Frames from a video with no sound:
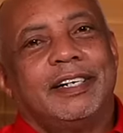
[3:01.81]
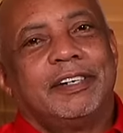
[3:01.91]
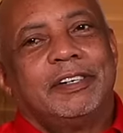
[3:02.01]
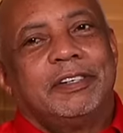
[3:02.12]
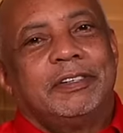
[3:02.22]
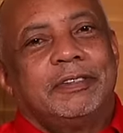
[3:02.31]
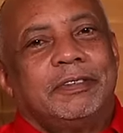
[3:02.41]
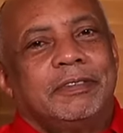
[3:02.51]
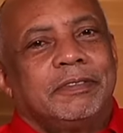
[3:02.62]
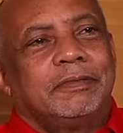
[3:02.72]
did they attend
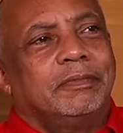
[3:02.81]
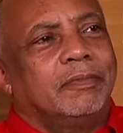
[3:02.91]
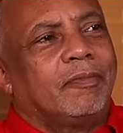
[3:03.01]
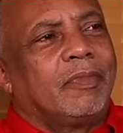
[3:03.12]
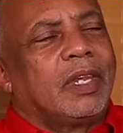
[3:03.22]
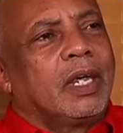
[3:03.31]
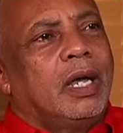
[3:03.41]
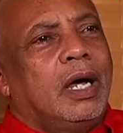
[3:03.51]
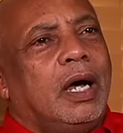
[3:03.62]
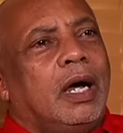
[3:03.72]
school, though?
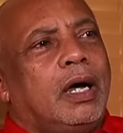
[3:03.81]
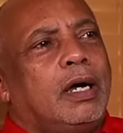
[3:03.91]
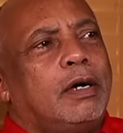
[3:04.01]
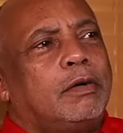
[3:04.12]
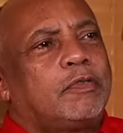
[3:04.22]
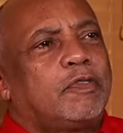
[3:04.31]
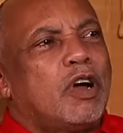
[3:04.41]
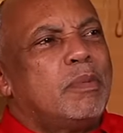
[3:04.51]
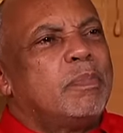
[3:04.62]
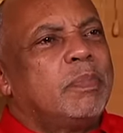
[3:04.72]

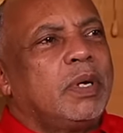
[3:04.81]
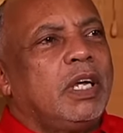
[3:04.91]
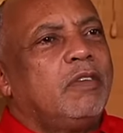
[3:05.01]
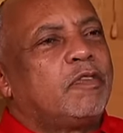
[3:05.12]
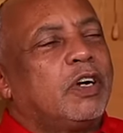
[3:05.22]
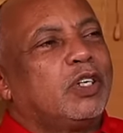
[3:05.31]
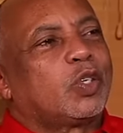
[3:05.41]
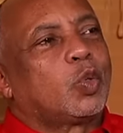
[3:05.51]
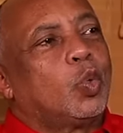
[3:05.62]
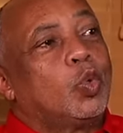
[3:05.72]
From infant
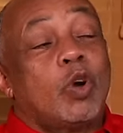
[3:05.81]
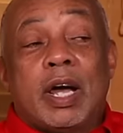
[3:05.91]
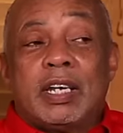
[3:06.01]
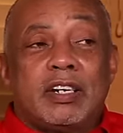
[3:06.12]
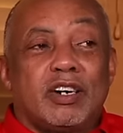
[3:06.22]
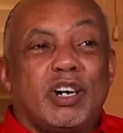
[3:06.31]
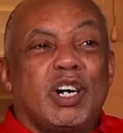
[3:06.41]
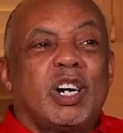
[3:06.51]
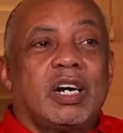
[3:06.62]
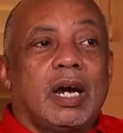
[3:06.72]
school right here
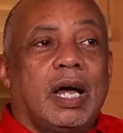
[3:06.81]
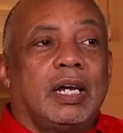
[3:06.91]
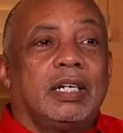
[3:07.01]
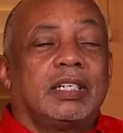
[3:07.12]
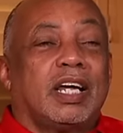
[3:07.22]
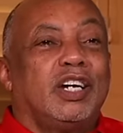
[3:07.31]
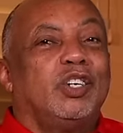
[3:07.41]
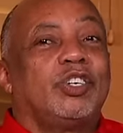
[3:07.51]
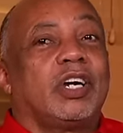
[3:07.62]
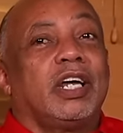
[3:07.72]
in
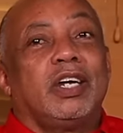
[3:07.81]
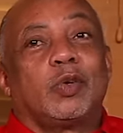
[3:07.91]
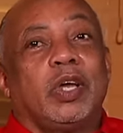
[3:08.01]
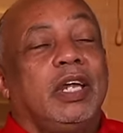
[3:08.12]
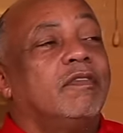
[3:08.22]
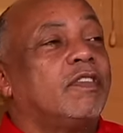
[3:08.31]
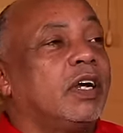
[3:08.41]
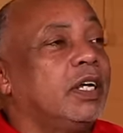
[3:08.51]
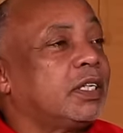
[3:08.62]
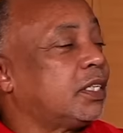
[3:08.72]
Alexandria, then to
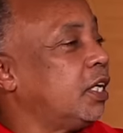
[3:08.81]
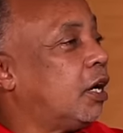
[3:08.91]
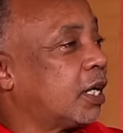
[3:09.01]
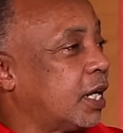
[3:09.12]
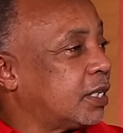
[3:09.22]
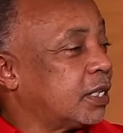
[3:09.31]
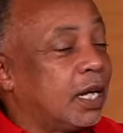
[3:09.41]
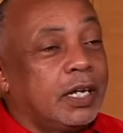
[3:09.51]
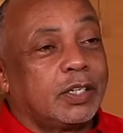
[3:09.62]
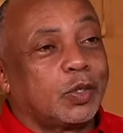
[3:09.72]
Inverness, York Castle
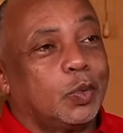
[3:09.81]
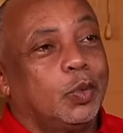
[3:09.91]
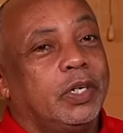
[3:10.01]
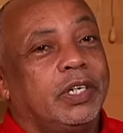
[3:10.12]
High School